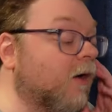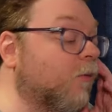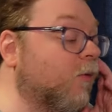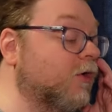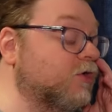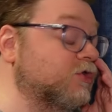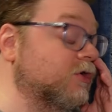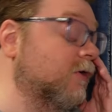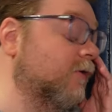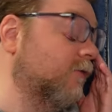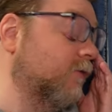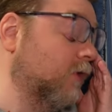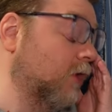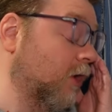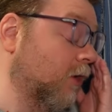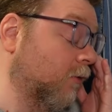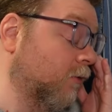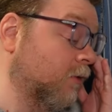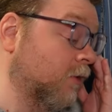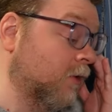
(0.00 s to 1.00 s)
Which is, you
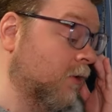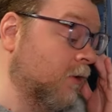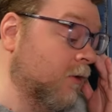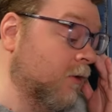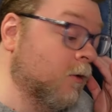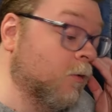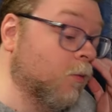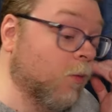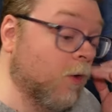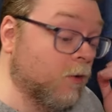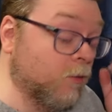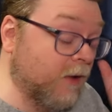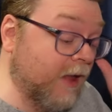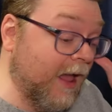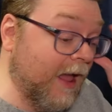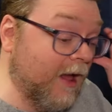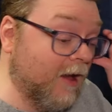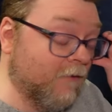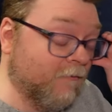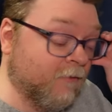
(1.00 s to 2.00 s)
know, when we
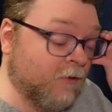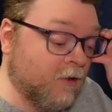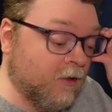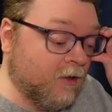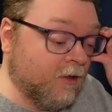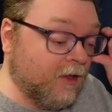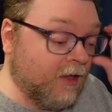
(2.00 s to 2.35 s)
have